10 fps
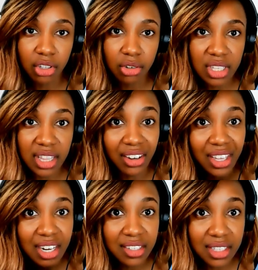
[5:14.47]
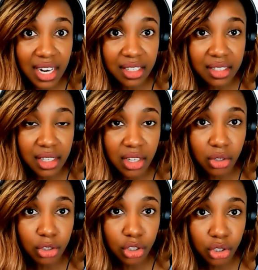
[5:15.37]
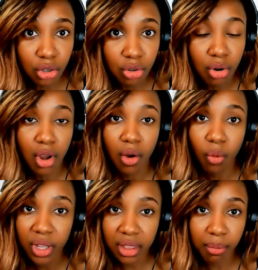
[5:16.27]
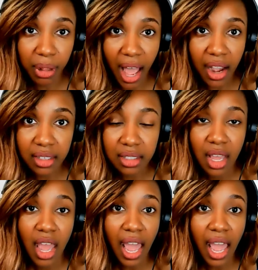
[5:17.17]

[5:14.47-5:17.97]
using their kinesthetic skills too with the blocks